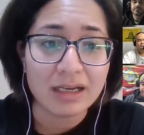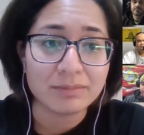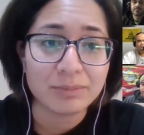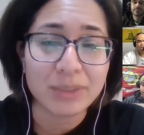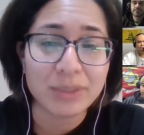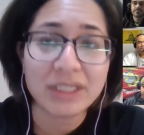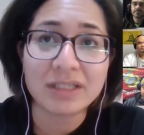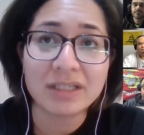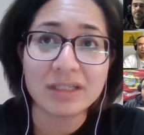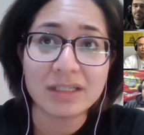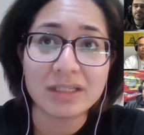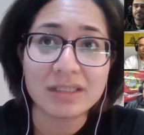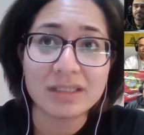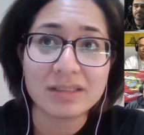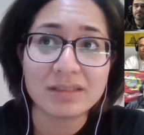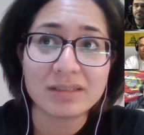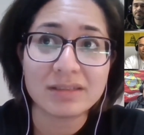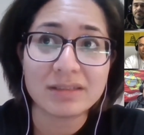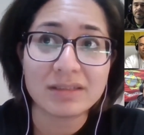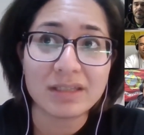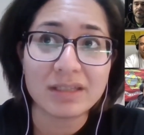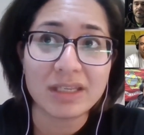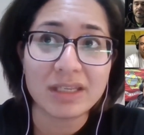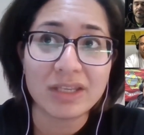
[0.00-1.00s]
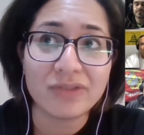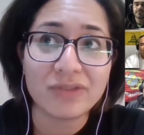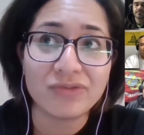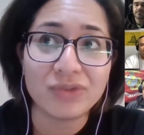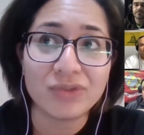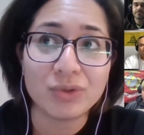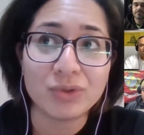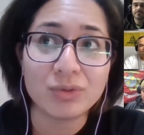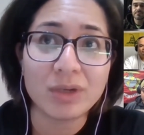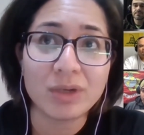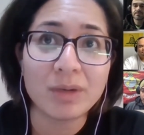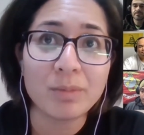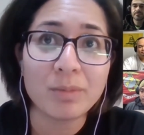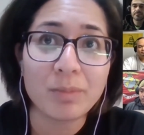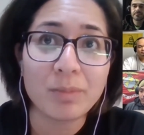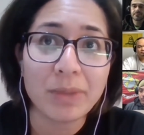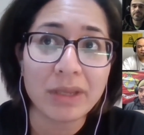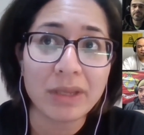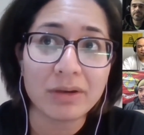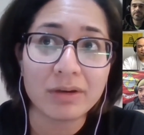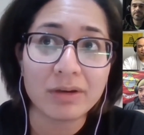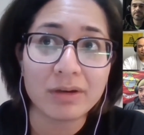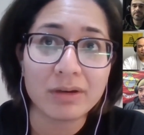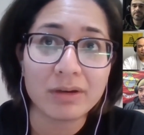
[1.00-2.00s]
Because if you
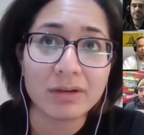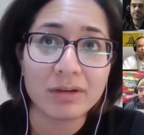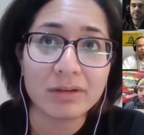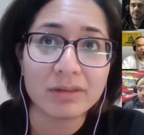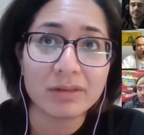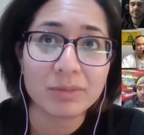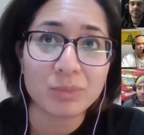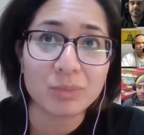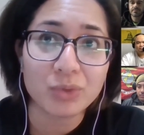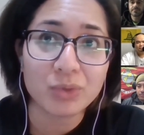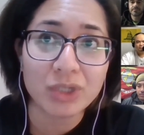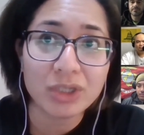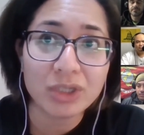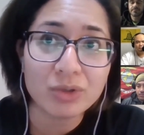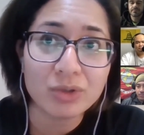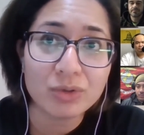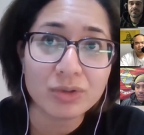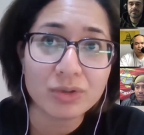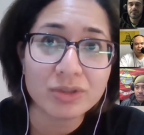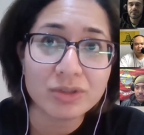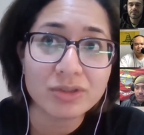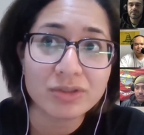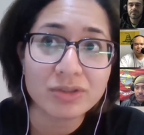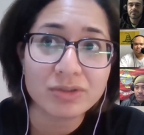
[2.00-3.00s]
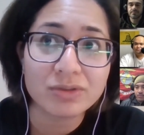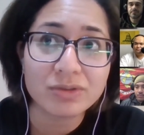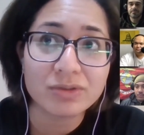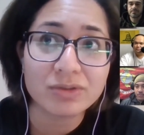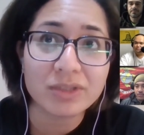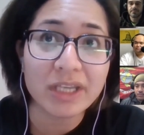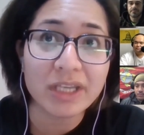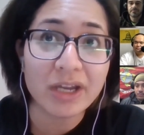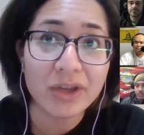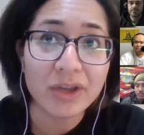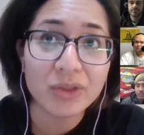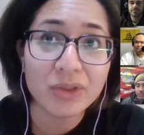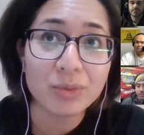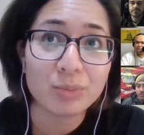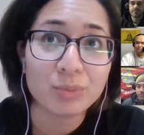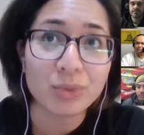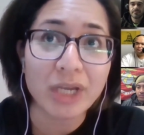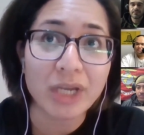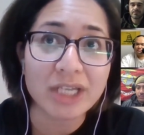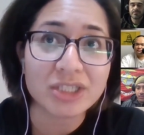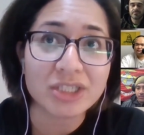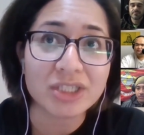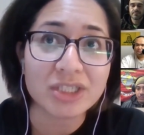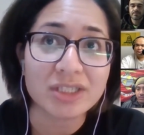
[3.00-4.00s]
compare the Marine Corps to the other
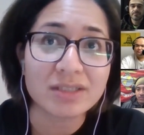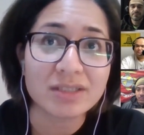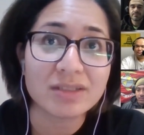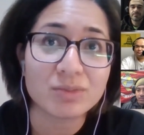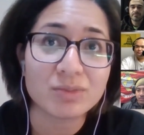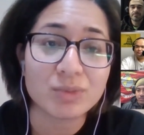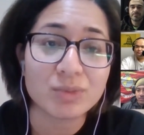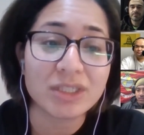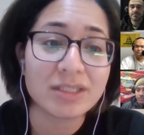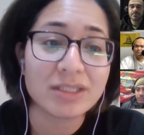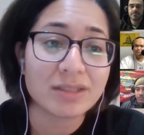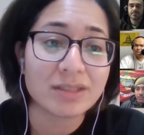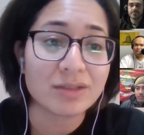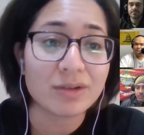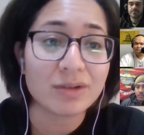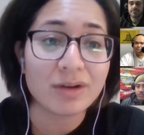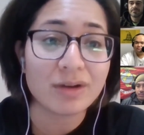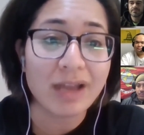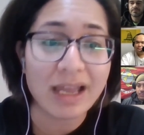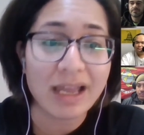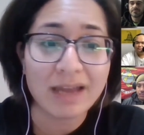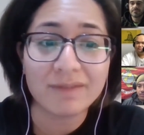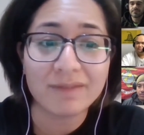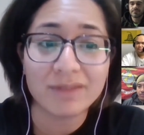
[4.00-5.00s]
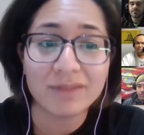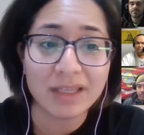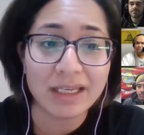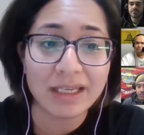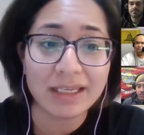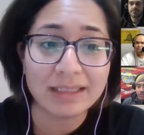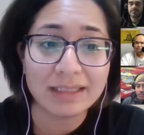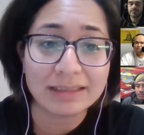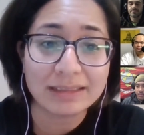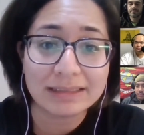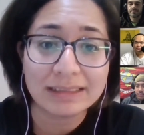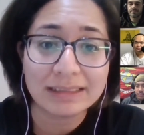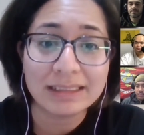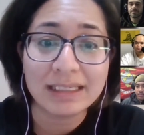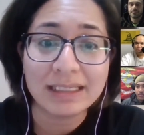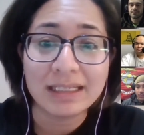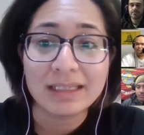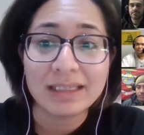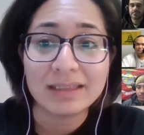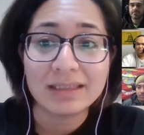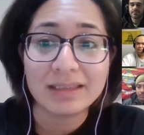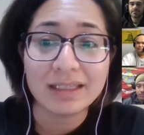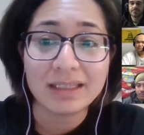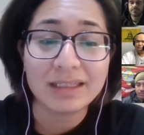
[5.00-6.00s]
branches, we still have like
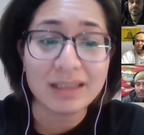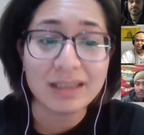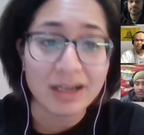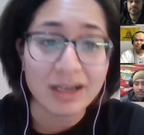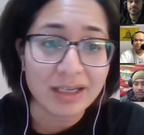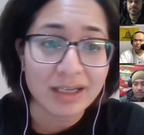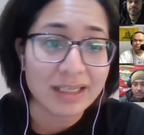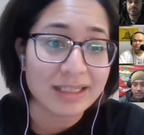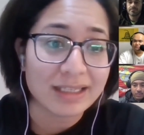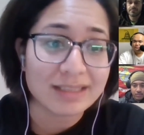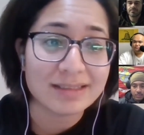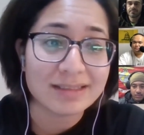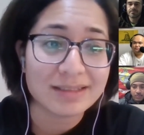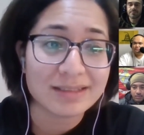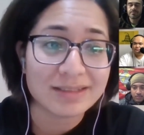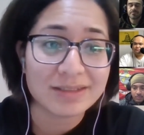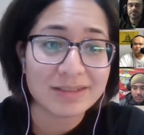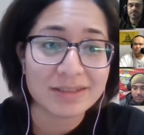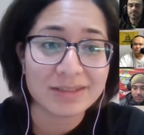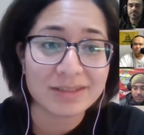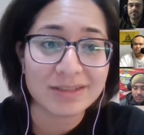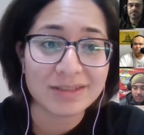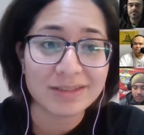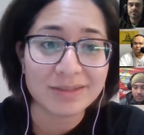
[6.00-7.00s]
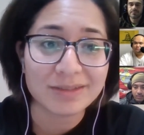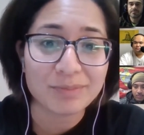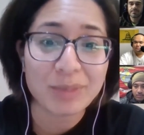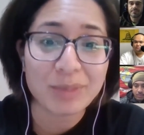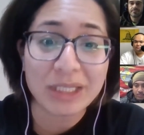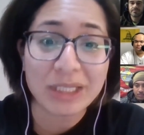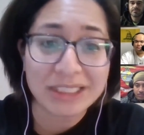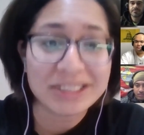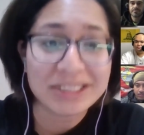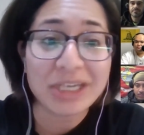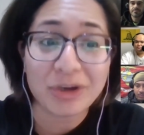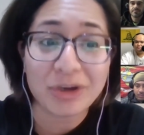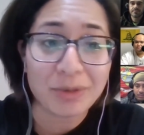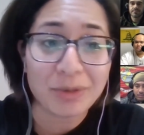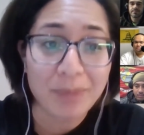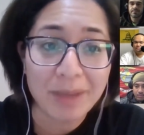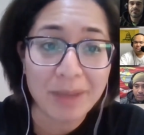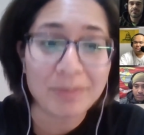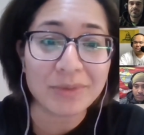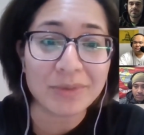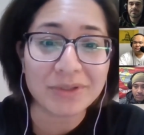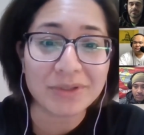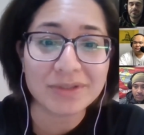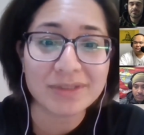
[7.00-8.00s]
the youngest military
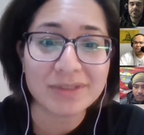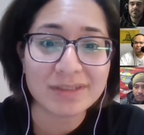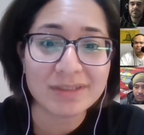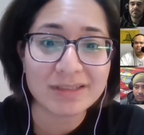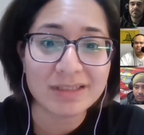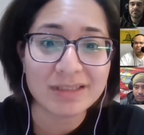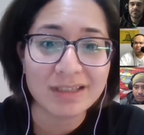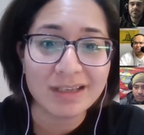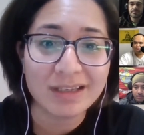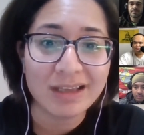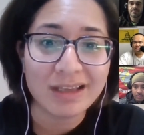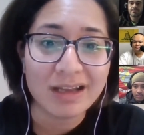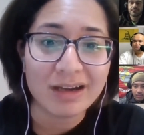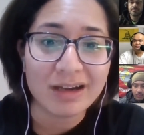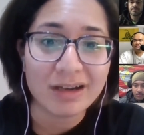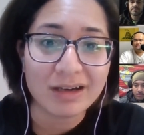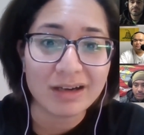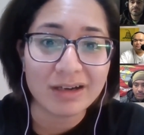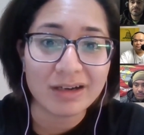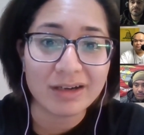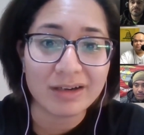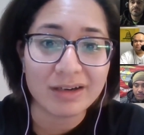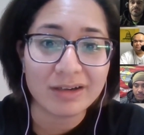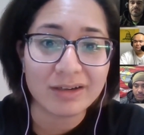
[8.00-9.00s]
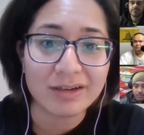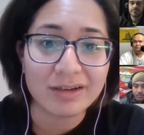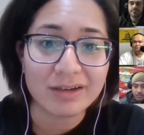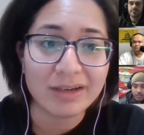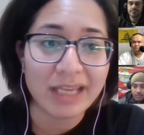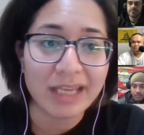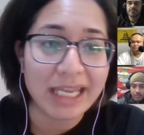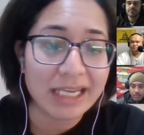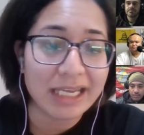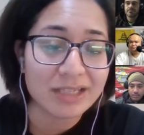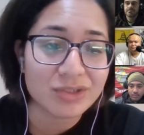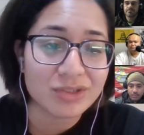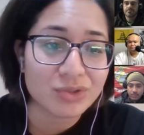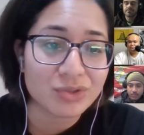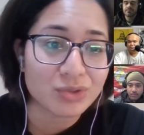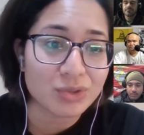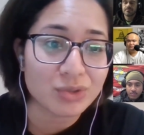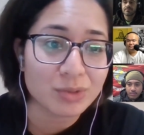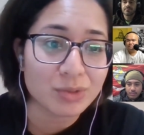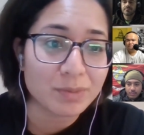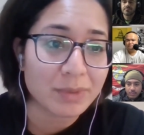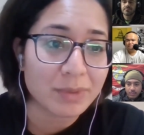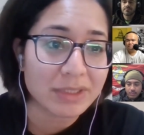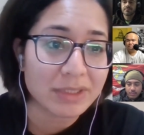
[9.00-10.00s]
members. Our age
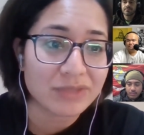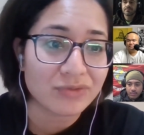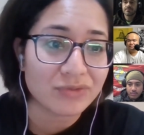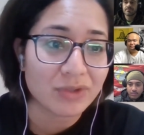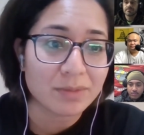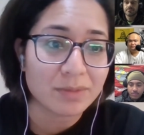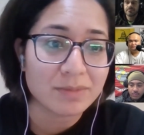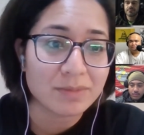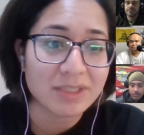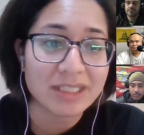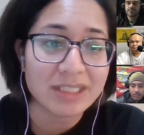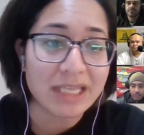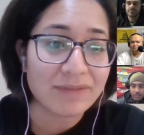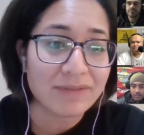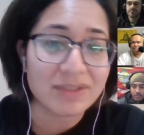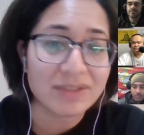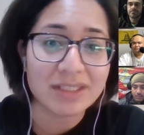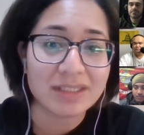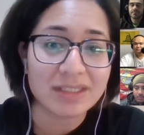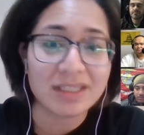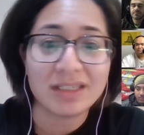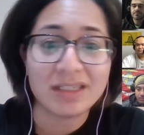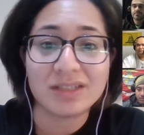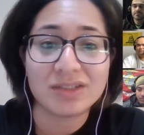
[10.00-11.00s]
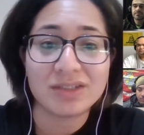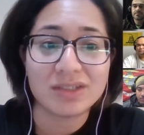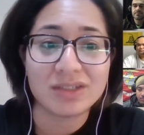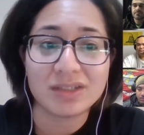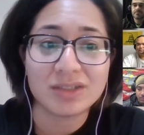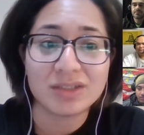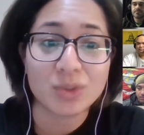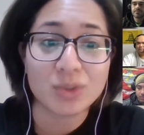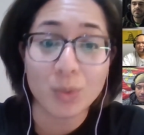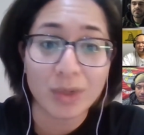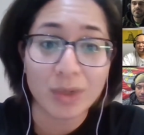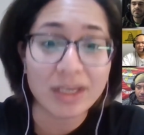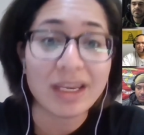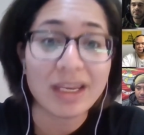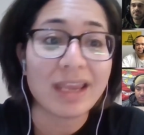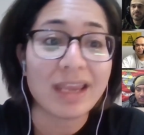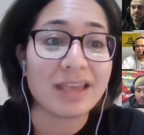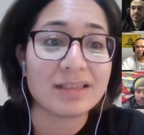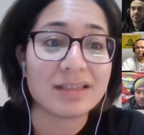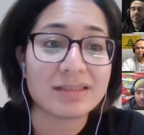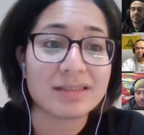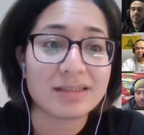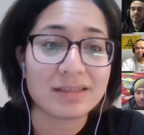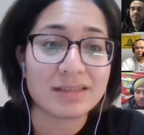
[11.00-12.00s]
group is from 17 to
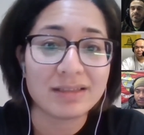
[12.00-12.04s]
28.